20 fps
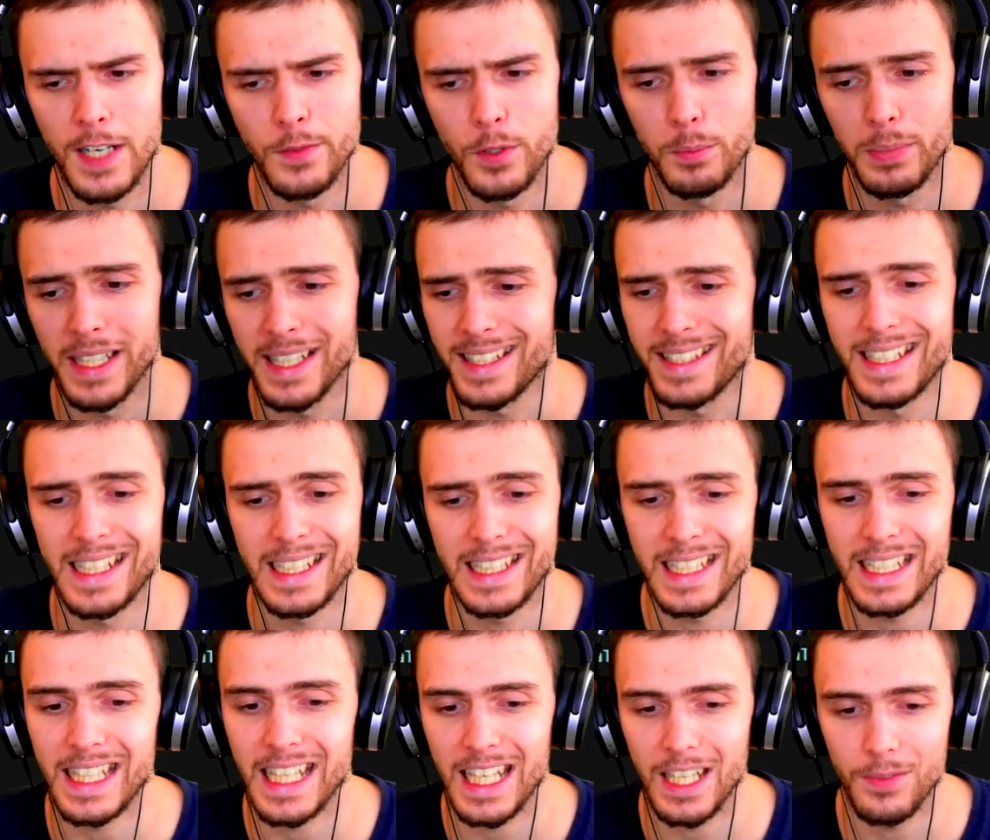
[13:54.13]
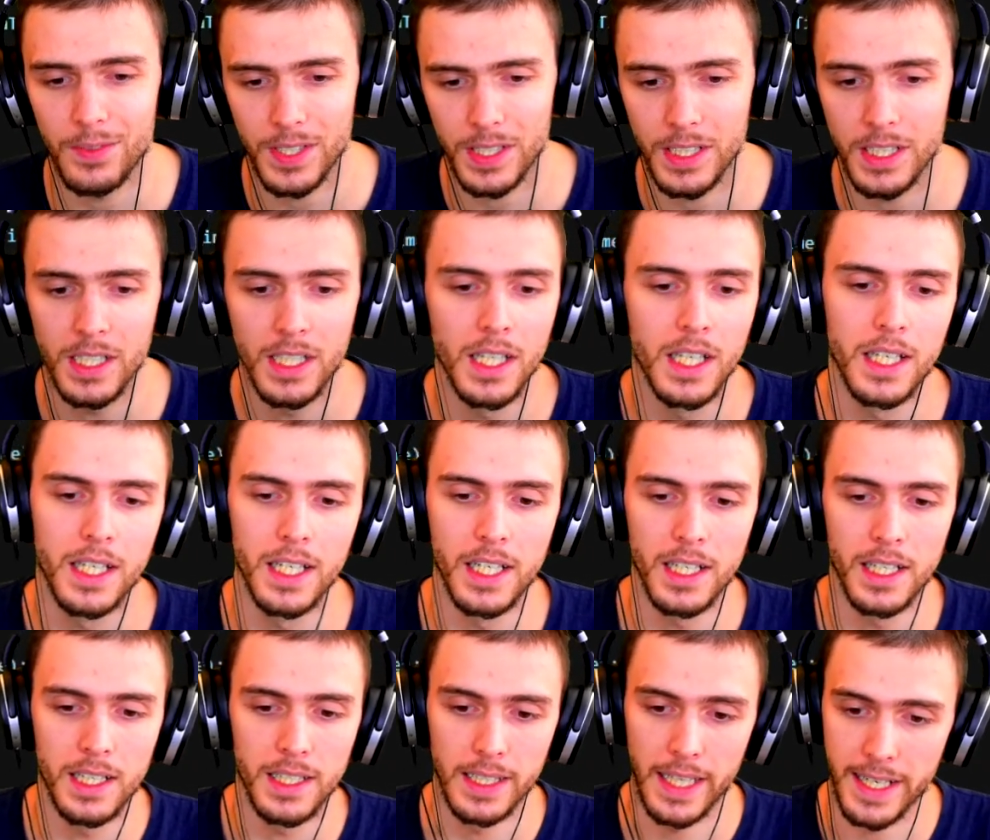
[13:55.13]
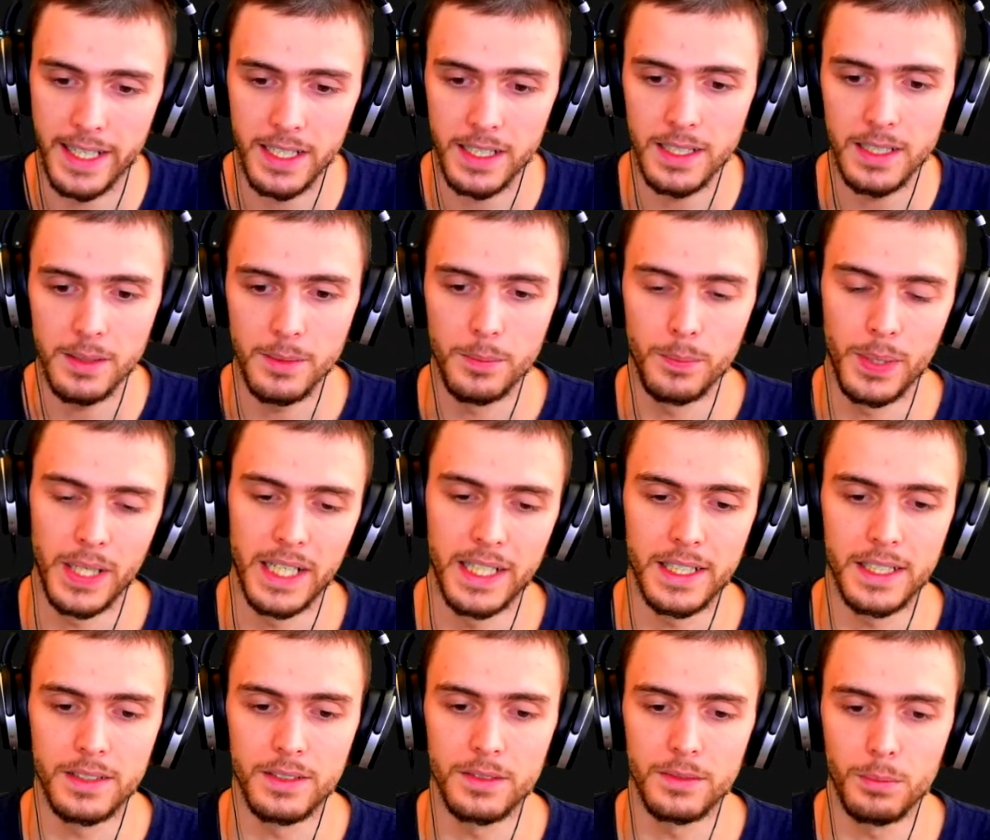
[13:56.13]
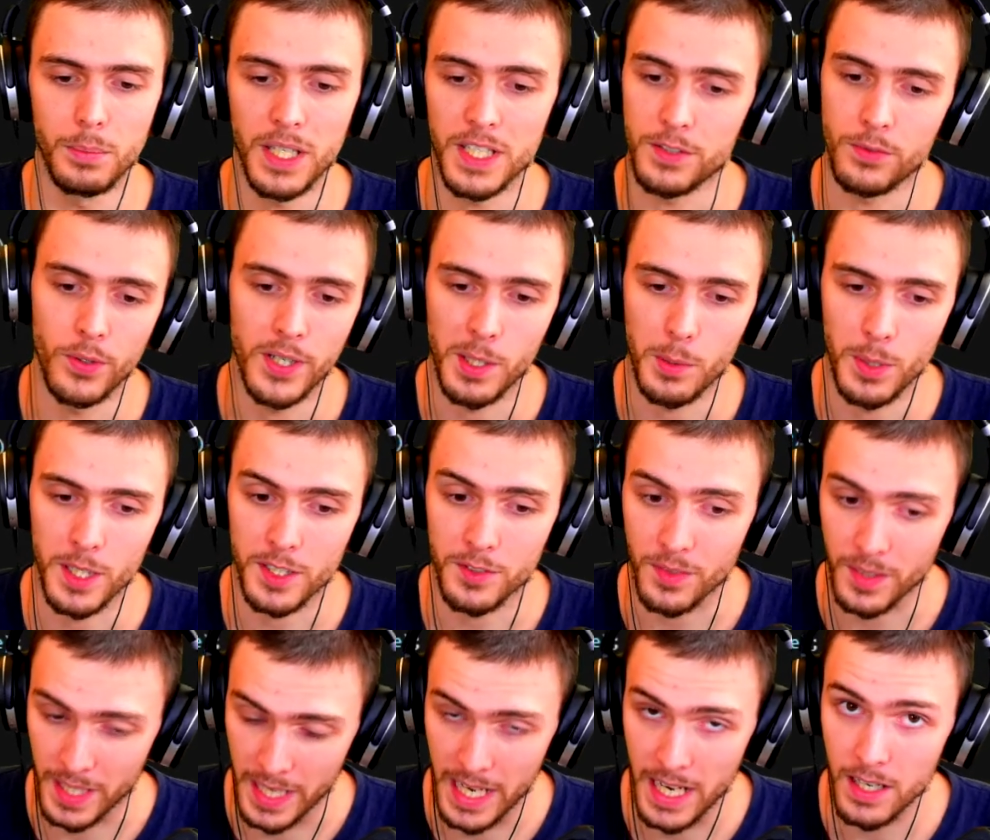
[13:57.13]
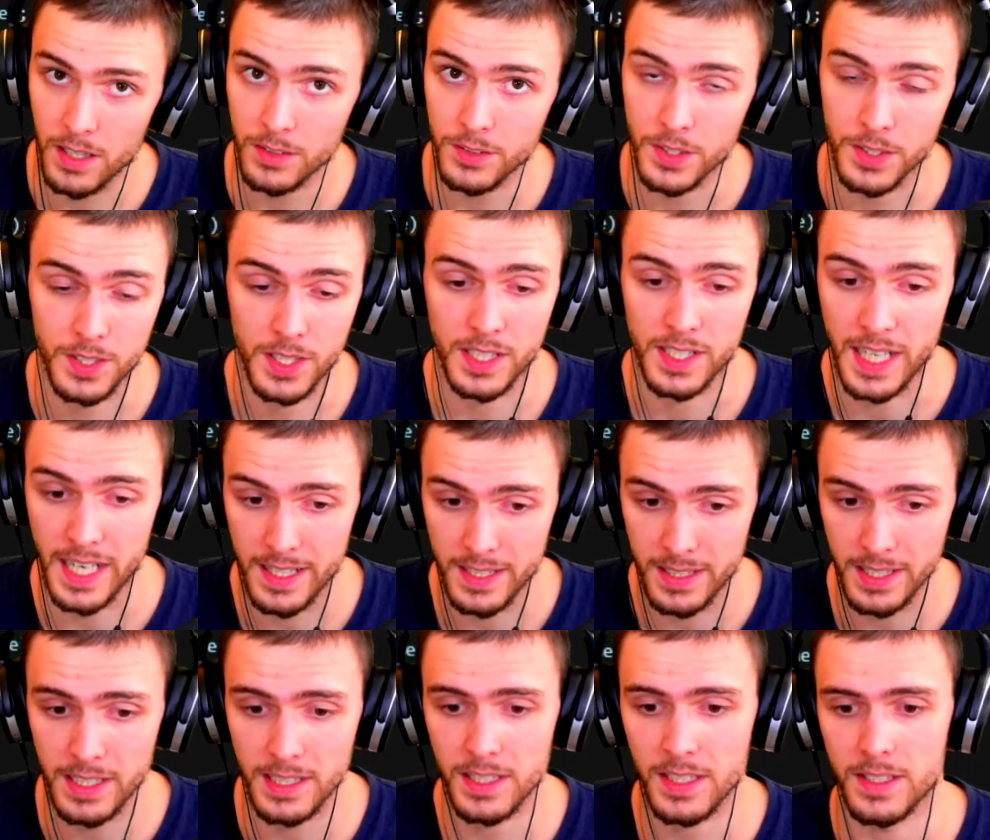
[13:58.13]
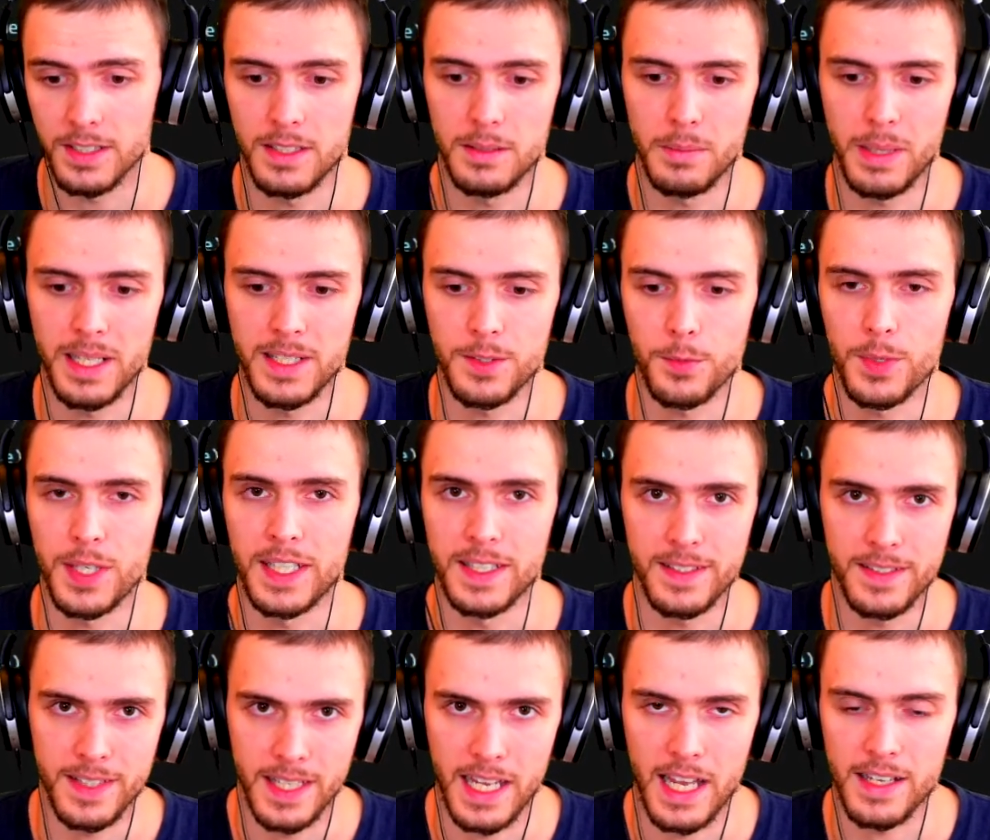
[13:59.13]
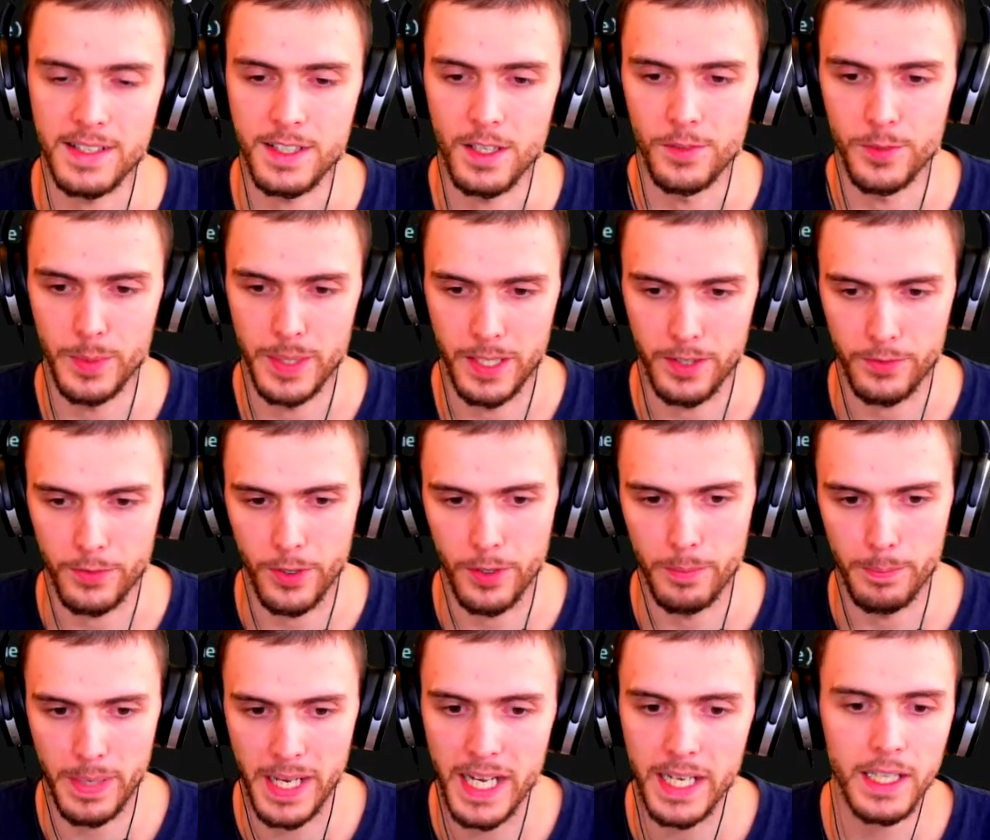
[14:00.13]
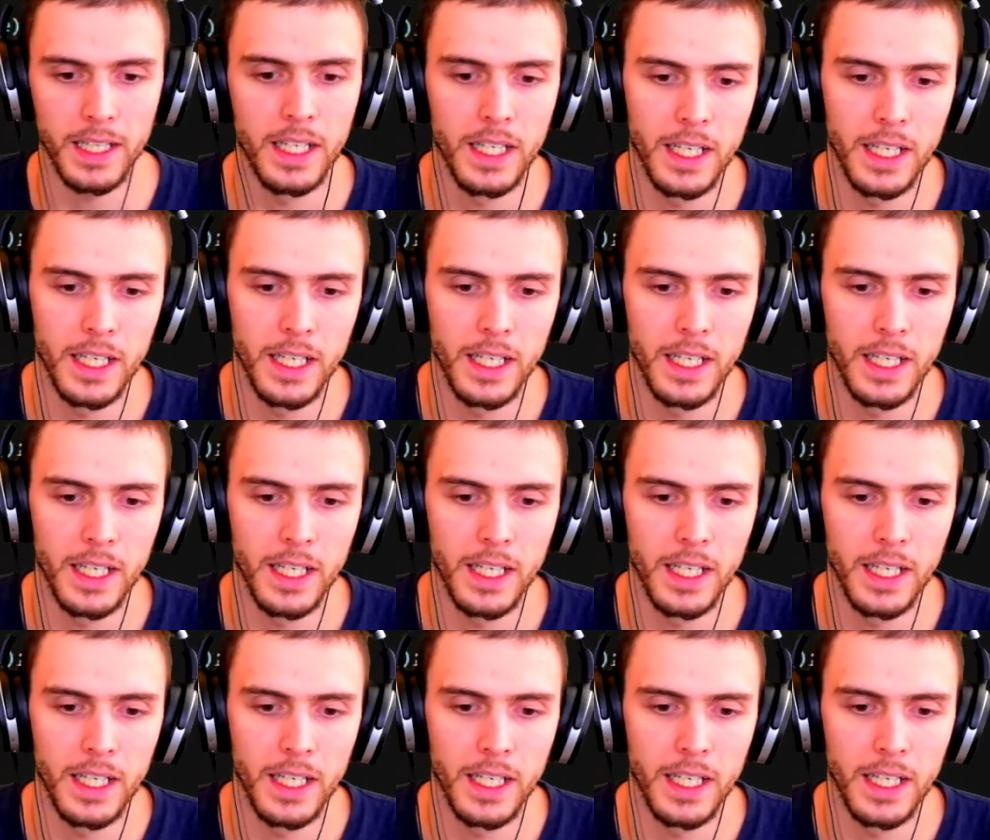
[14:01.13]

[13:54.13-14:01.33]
or plus 60 even later, but plus 40 works for now just to test it, because it means that we can see ourselves being thrown back.